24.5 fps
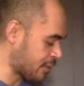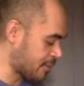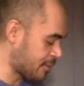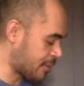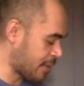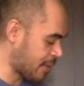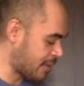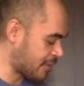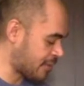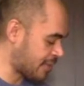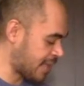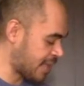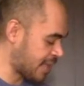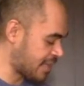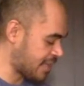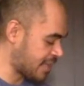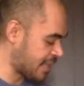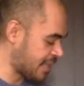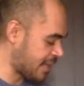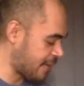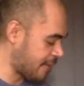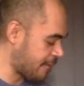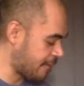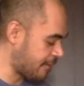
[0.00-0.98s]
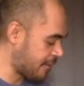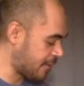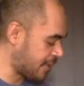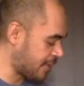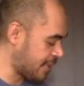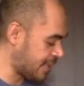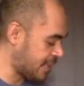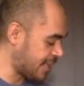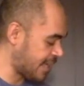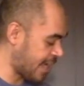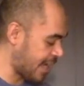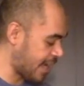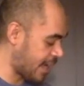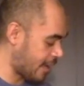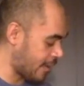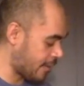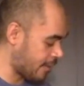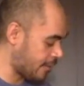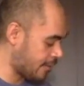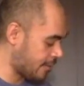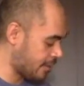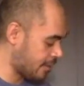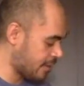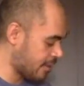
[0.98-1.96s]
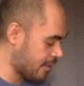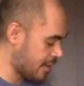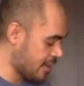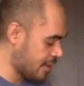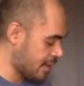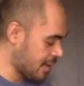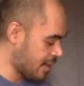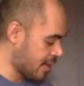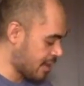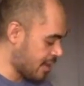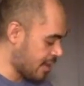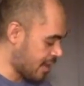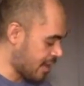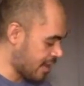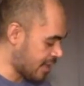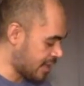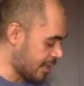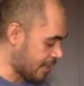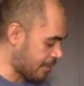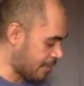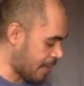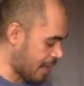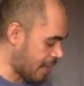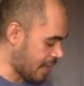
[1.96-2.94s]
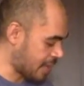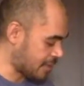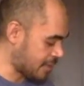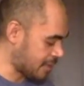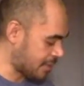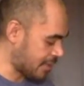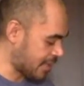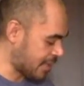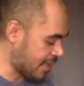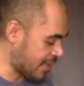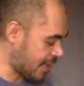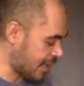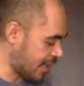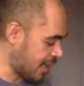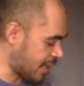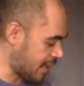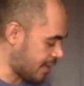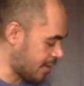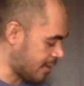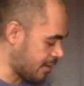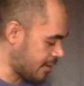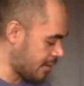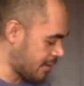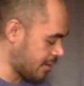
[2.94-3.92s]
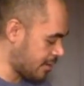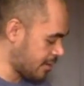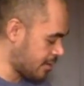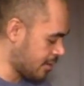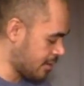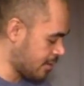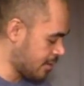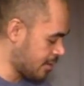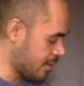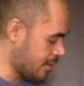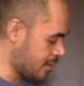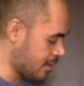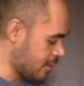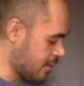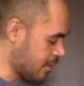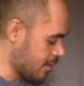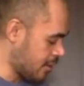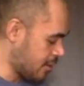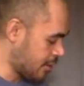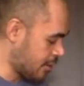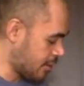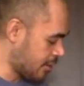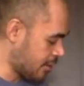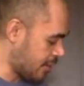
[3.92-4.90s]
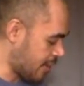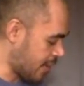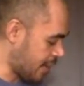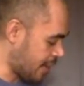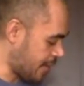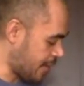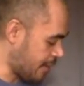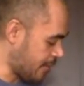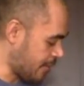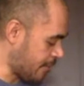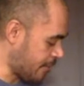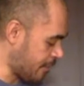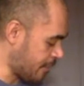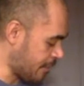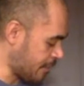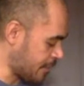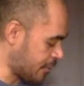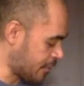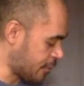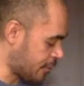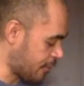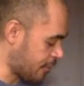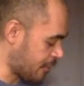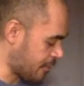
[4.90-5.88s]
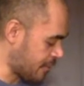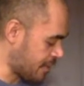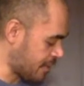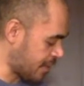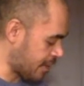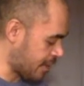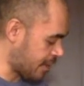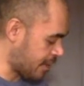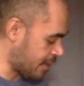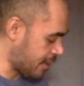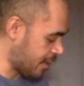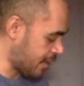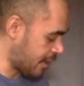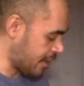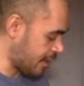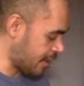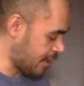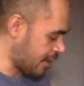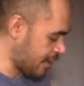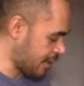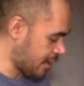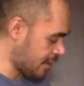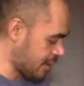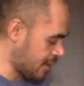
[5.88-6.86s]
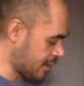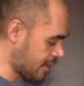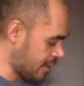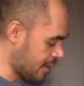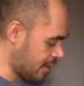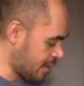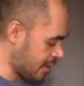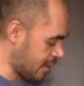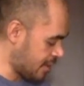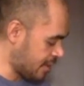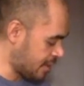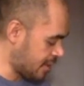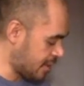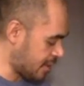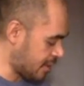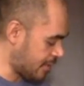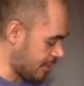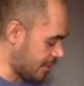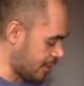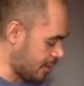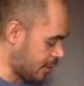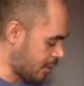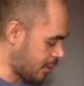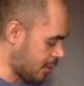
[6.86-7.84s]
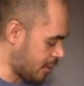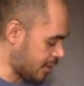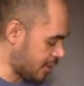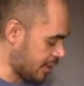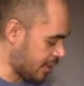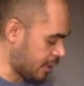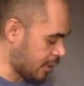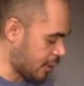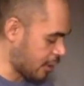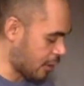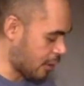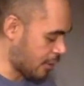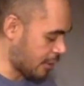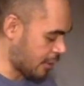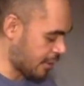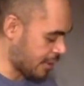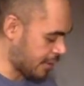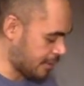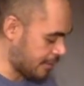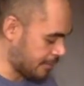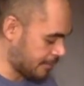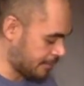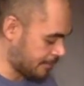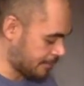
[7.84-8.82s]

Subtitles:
sprouts as carefully down as I possibly can so that surface area is going to be cooked and coated.